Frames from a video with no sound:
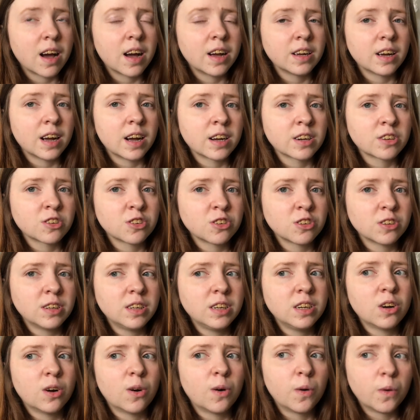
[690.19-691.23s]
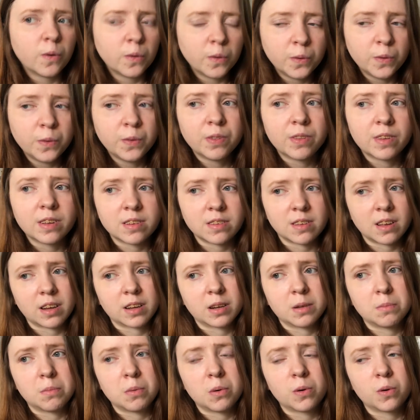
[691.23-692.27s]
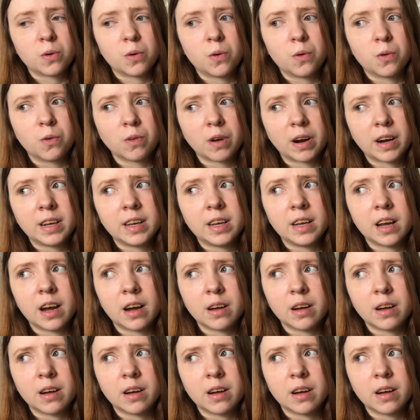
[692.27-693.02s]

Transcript: I actually own the second book already.